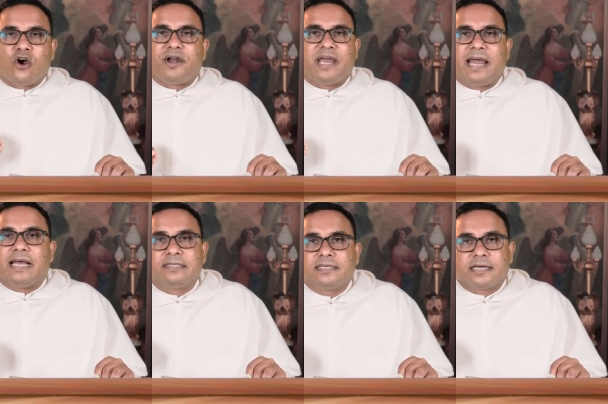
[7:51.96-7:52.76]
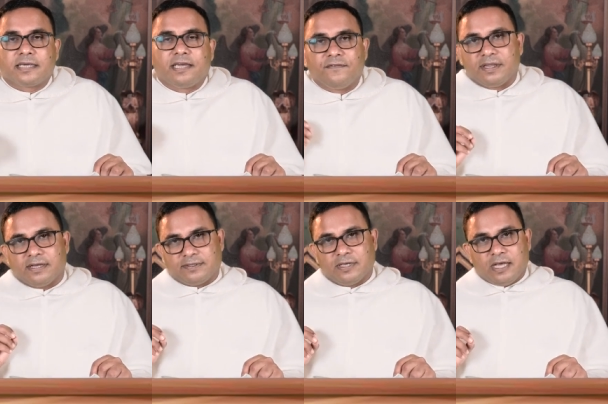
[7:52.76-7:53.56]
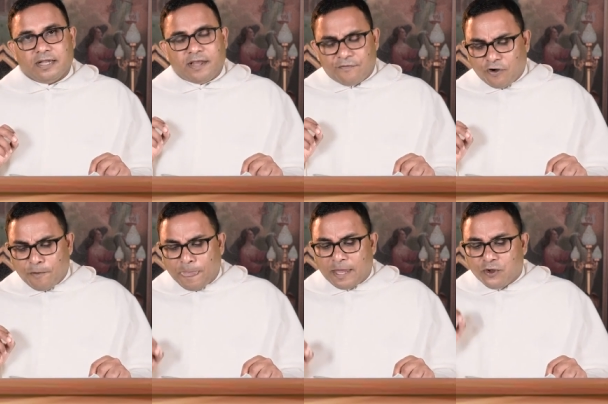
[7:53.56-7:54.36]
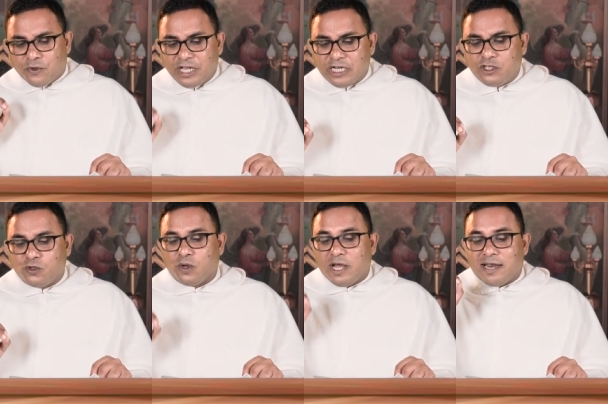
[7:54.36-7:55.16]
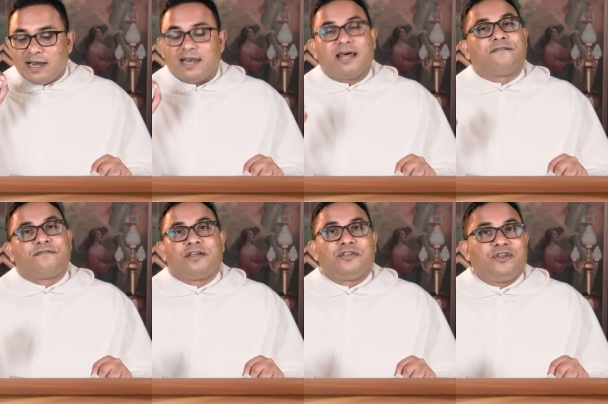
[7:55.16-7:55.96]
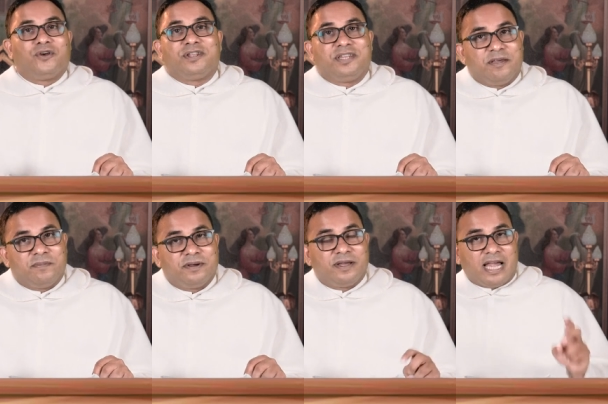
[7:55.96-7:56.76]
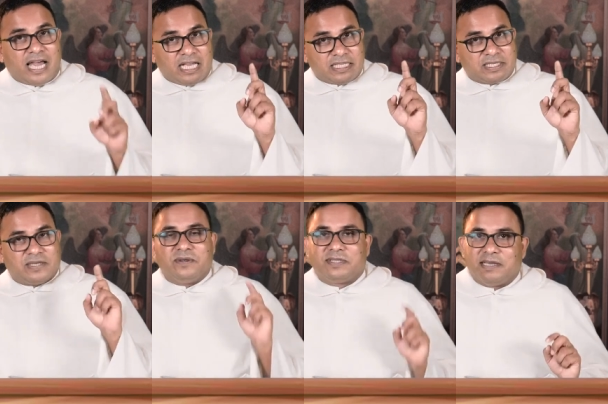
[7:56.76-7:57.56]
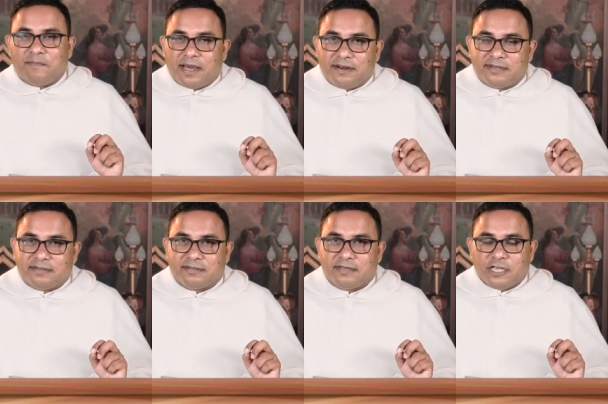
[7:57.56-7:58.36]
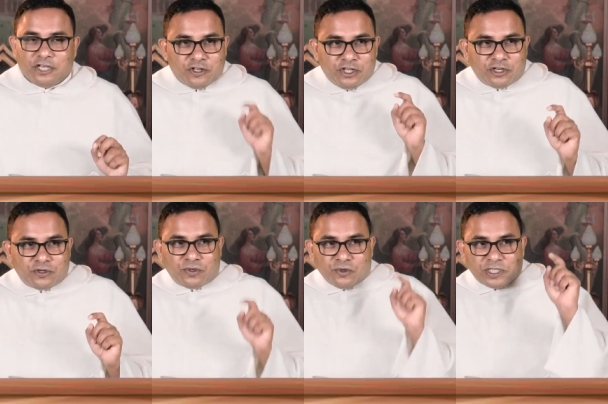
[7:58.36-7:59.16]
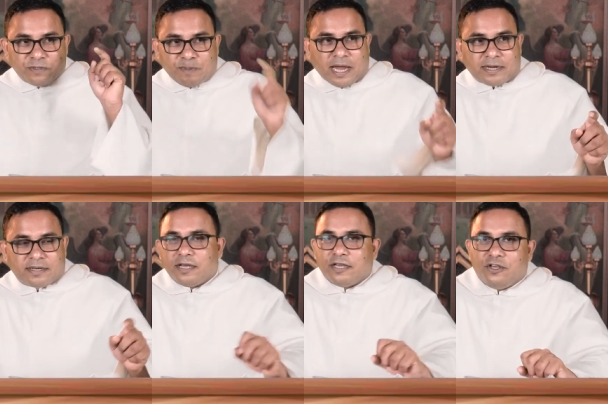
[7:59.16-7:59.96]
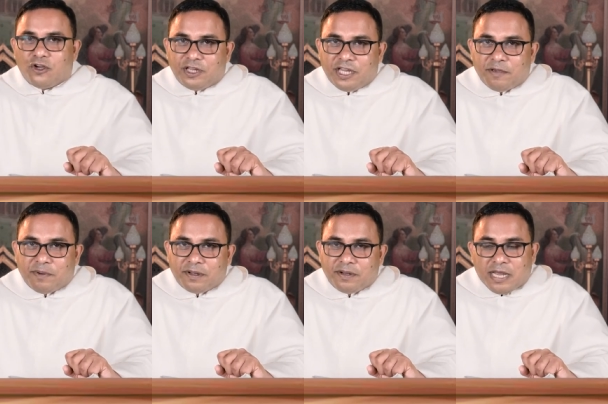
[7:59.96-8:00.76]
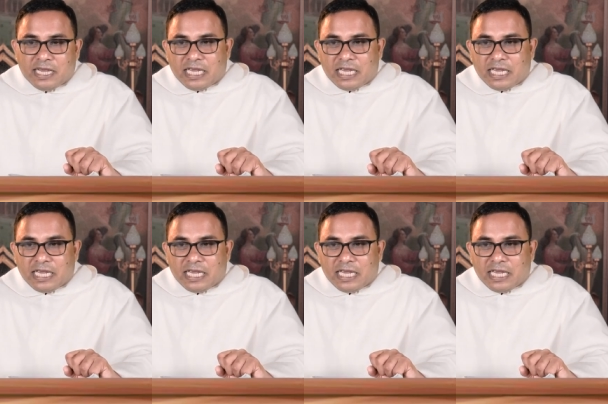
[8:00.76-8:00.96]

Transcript: God has given us. Therefore, you need to love your neighbor as good Samaritan. You need to respect your neighbor,